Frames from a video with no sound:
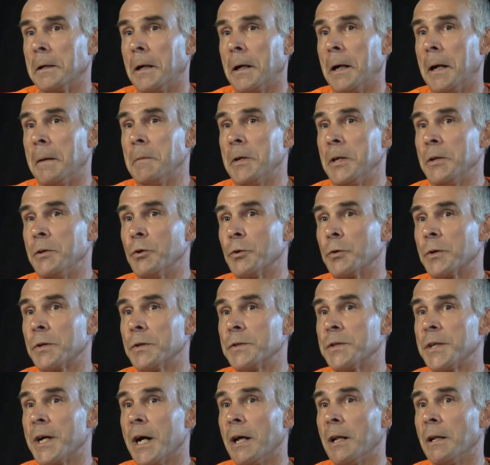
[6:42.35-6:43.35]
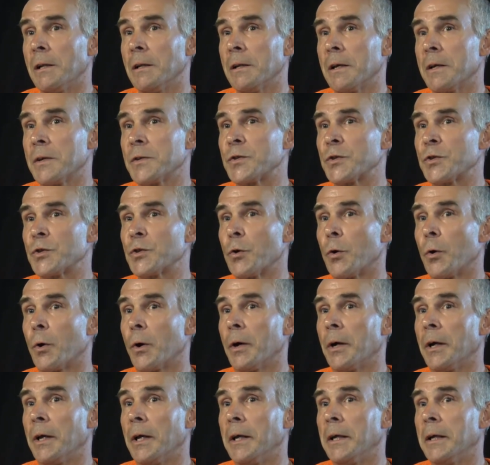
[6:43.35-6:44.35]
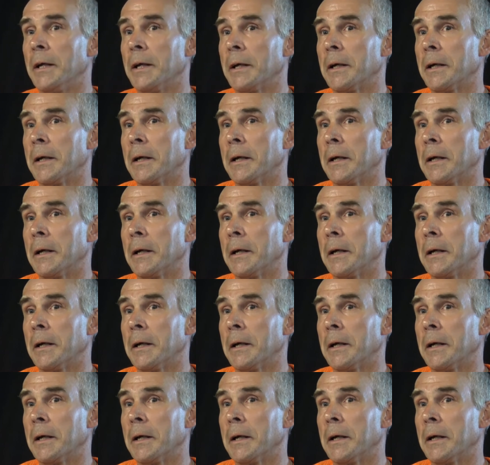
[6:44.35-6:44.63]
I mean, you can tell a story